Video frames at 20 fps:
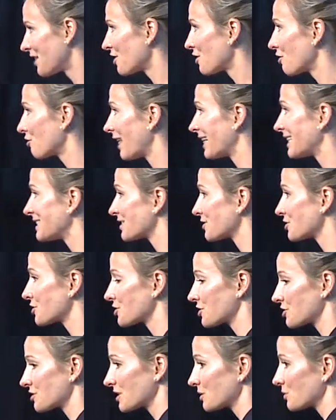Grains and
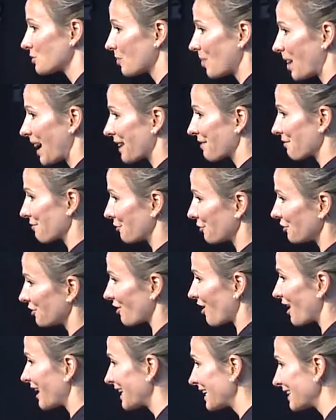sugar were part of her
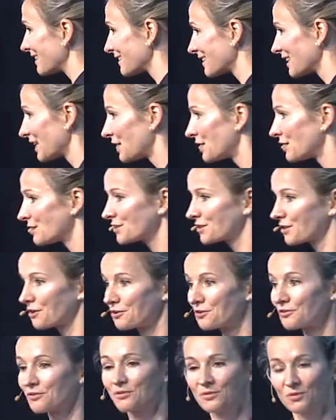diet.
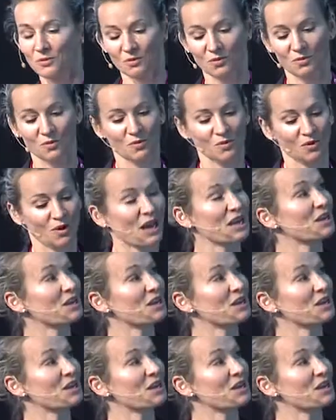So I